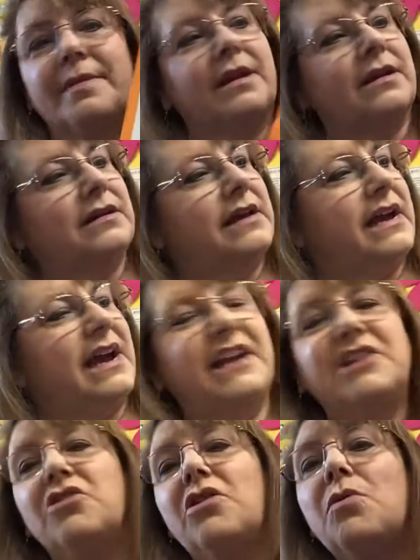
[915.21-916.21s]
Okay, I
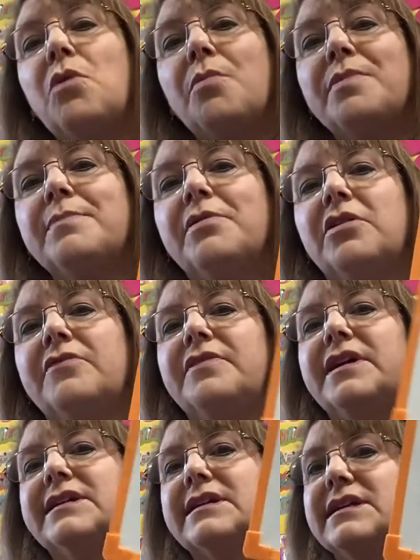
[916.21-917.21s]
know it won't be
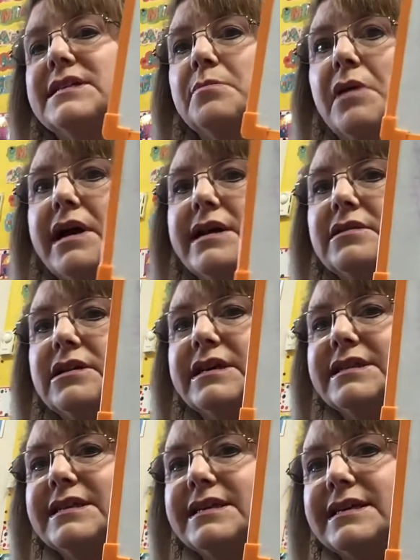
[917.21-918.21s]
perfect because mine, look
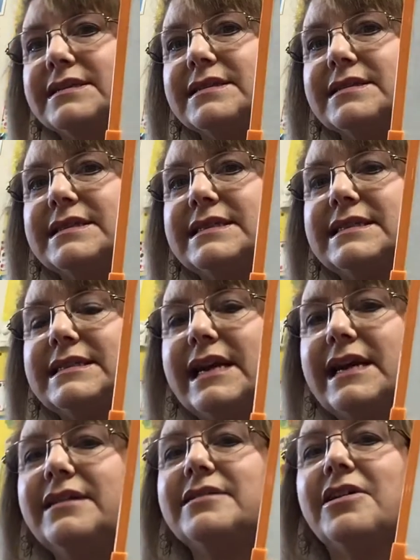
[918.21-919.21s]
at this, it's
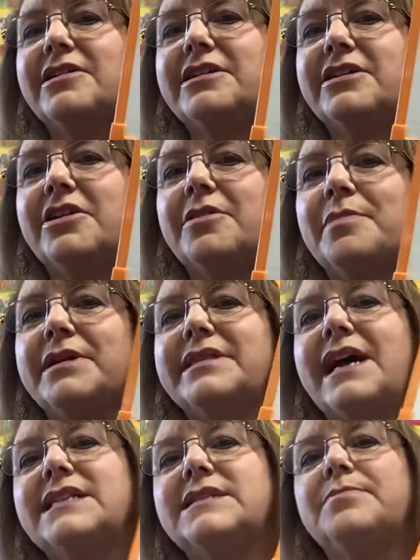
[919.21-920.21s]
stained on here, but
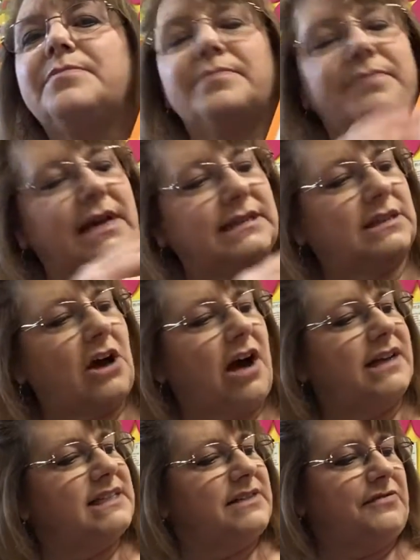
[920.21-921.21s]
that's
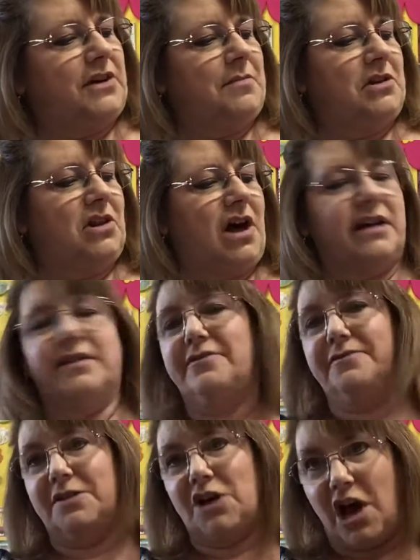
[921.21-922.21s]
caused from a lot
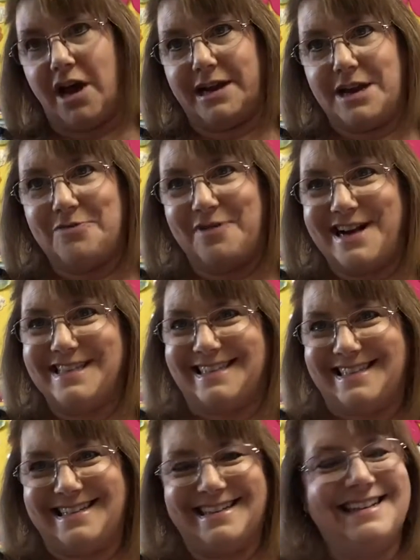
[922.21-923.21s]
of not
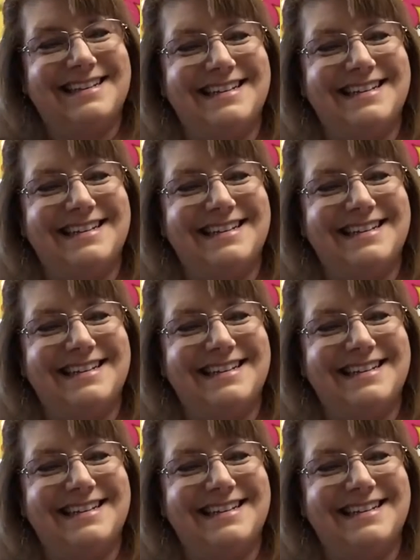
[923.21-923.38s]
erasing.